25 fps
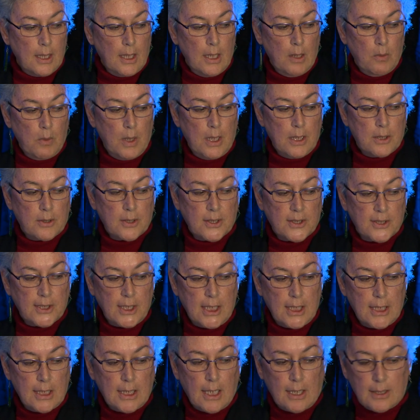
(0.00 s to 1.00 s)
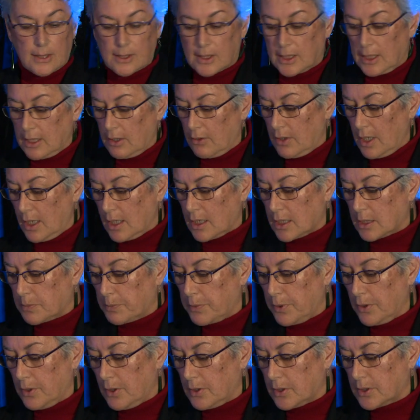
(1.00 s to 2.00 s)
iwi to send us their
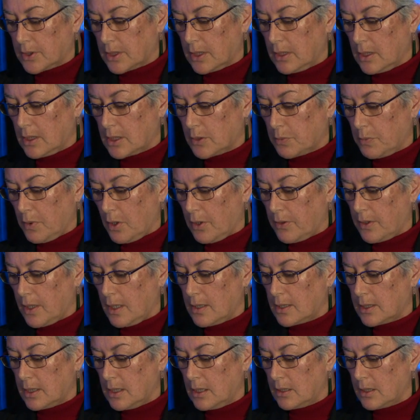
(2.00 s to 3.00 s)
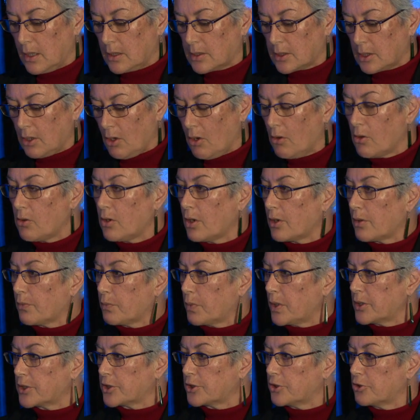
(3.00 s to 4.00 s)
experts, guess what? They sent us a whole lot
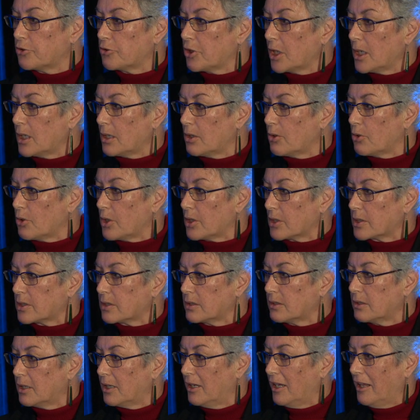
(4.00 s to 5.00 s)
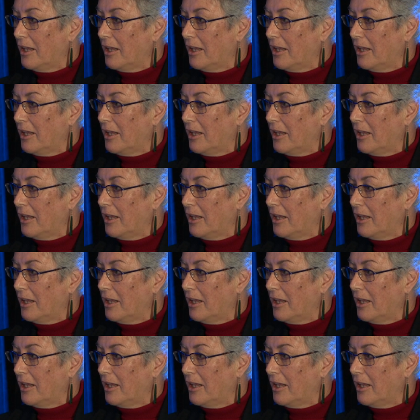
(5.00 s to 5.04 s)
of Western-trained lawyers.